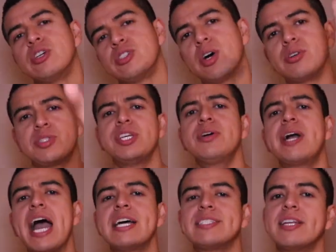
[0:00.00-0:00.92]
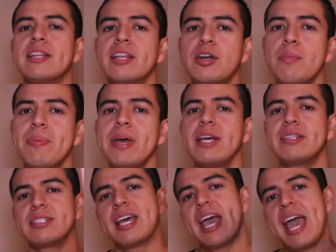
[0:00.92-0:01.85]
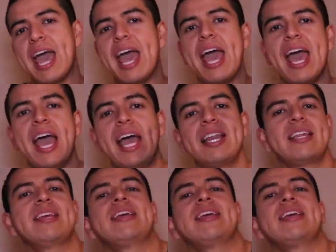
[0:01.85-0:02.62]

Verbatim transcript: So I'll see you guys in a little bit, and